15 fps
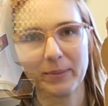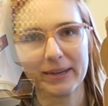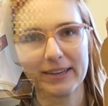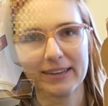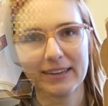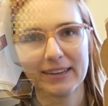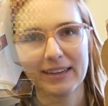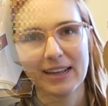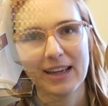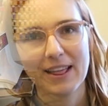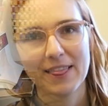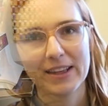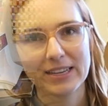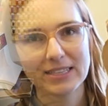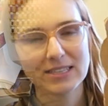but
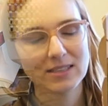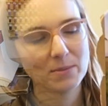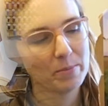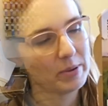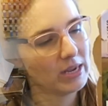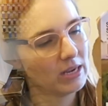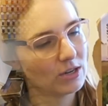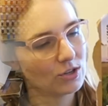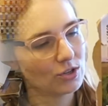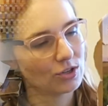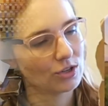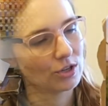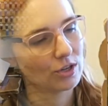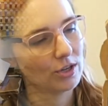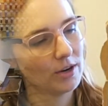that's the
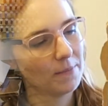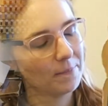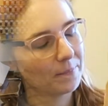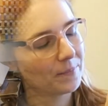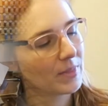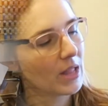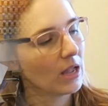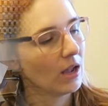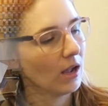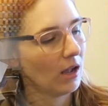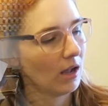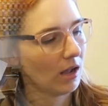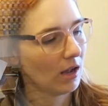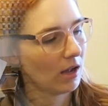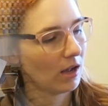picture.
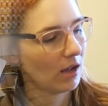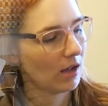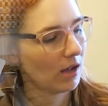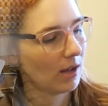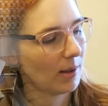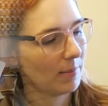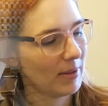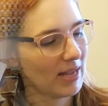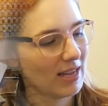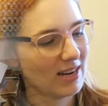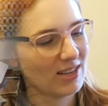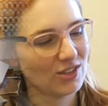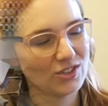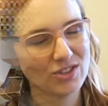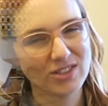Um, and
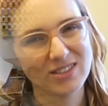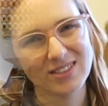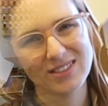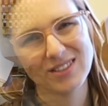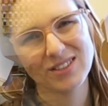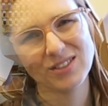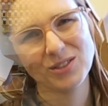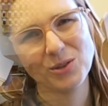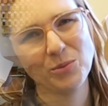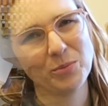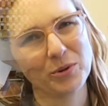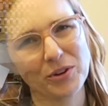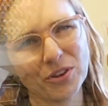it's just super